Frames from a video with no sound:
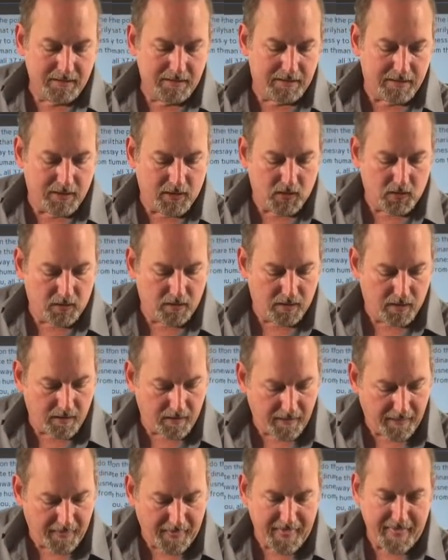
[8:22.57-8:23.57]
Note,
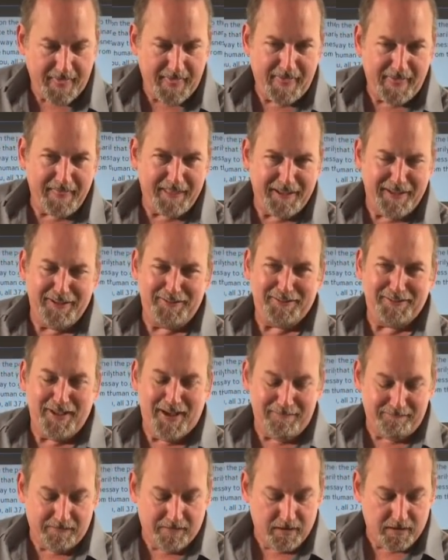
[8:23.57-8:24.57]
it's
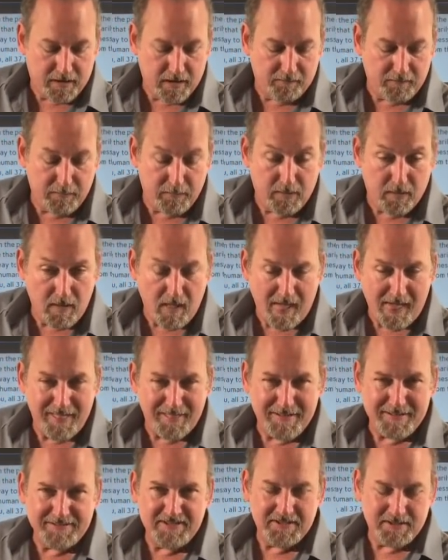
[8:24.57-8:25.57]
not very comfortable.
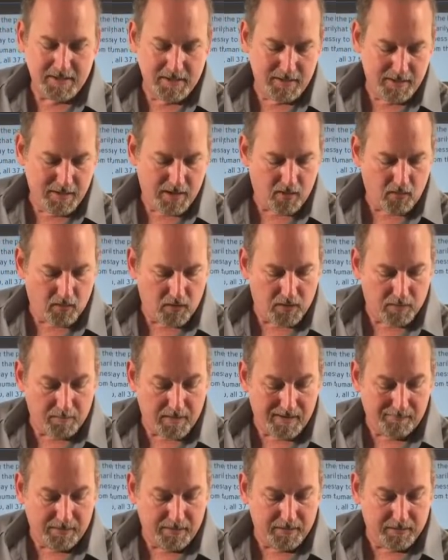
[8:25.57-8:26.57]
There
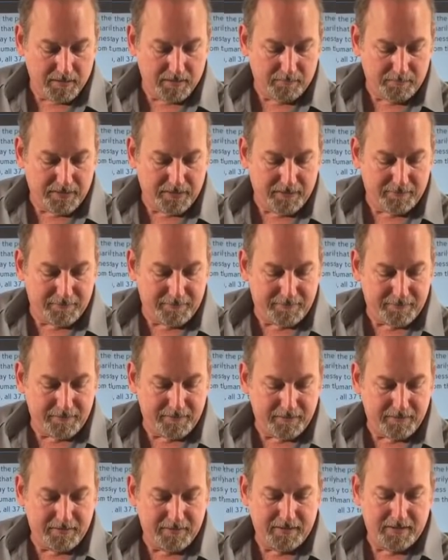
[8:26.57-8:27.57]
may be a little bit of
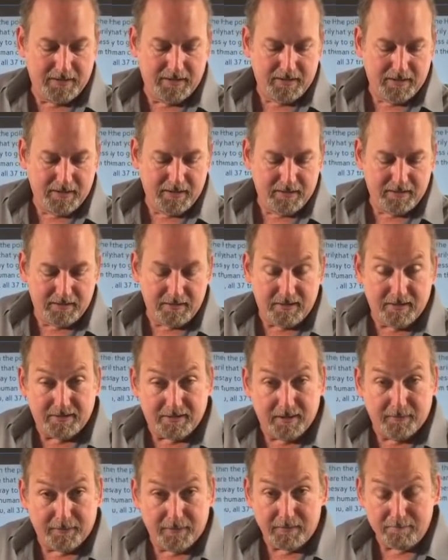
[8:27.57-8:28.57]

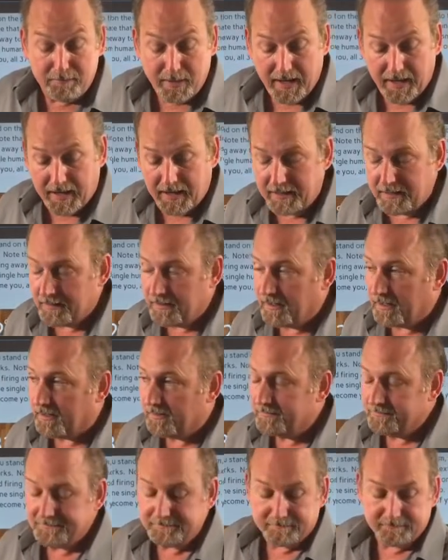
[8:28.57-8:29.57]
discomfort and pain in there.
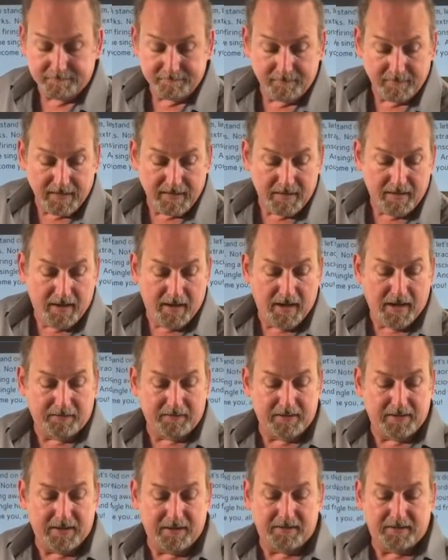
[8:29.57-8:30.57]

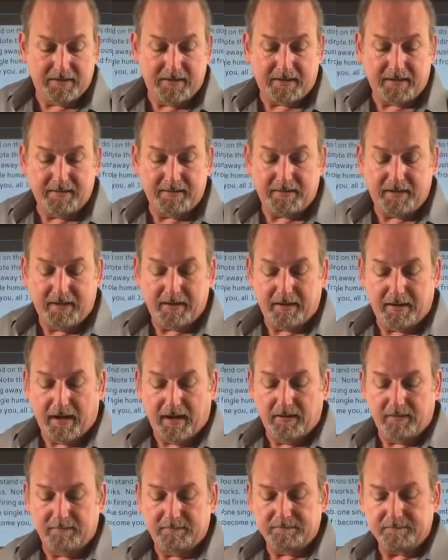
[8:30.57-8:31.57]
After 10 seconds, take it
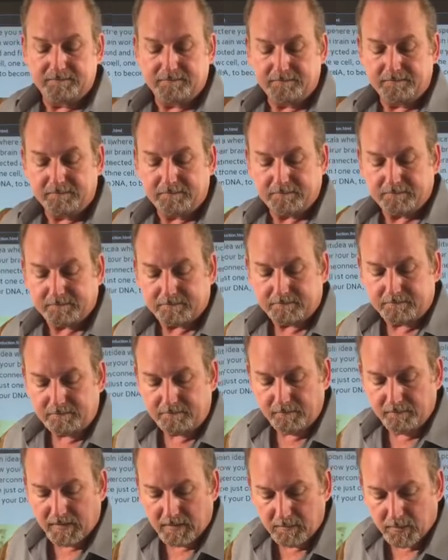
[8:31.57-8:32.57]
out,
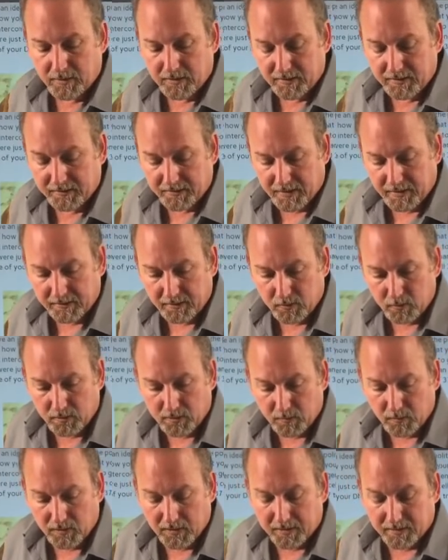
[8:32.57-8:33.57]
put it inside the
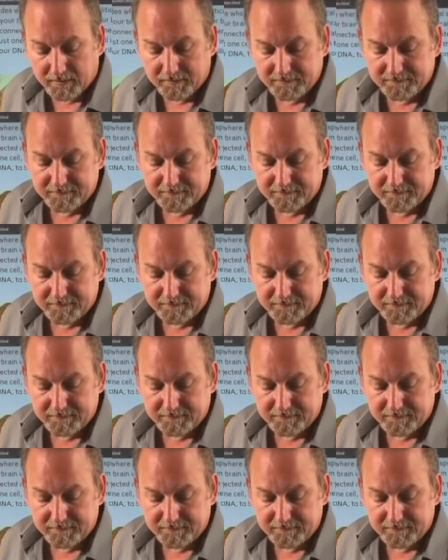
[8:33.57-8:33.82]
warm water.